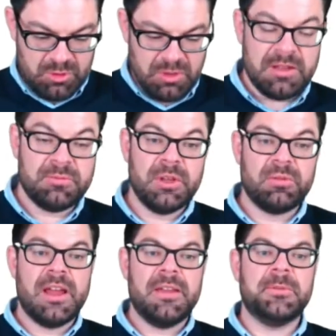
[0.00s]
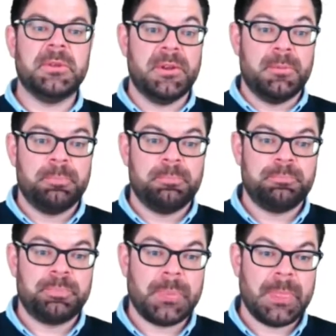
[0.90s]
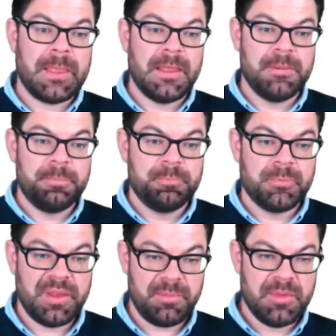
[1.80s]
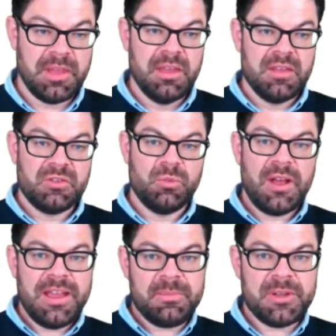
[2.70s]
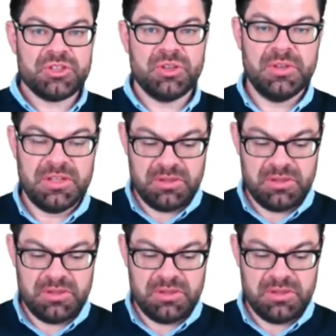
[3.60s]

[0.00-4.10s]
And we arrive here. Okay. So why am I showing